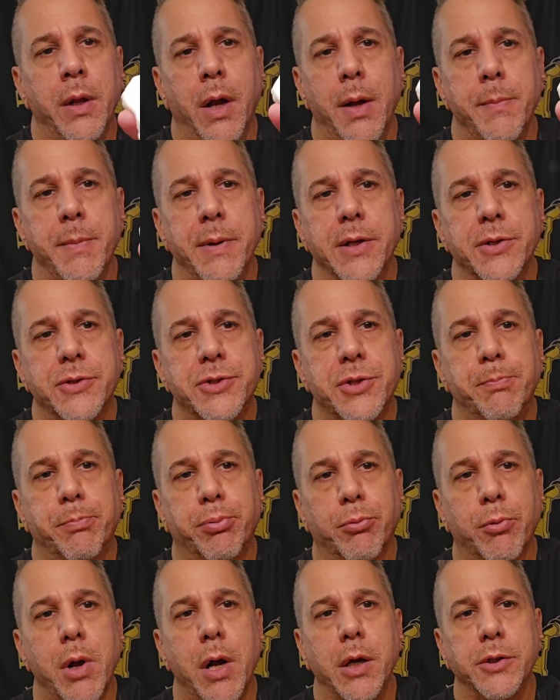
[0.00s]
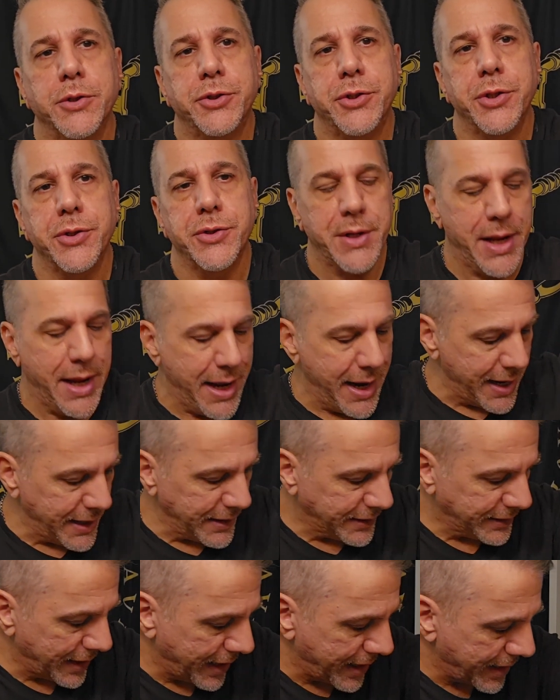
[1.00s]
I mean, this brush just
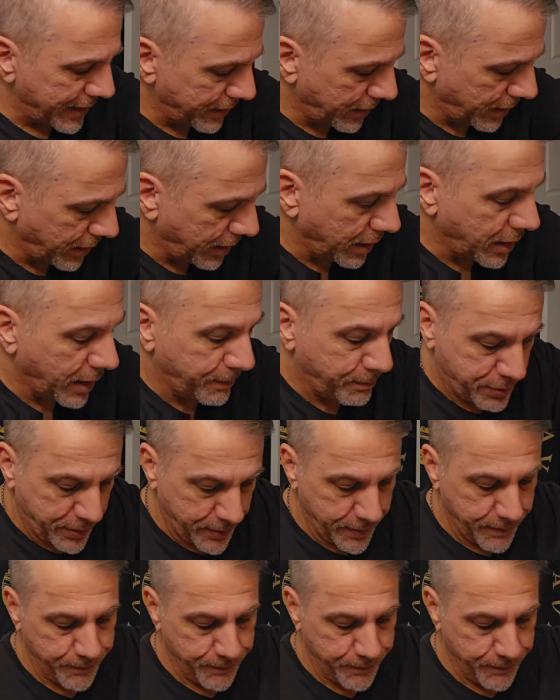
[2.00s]
ate that up.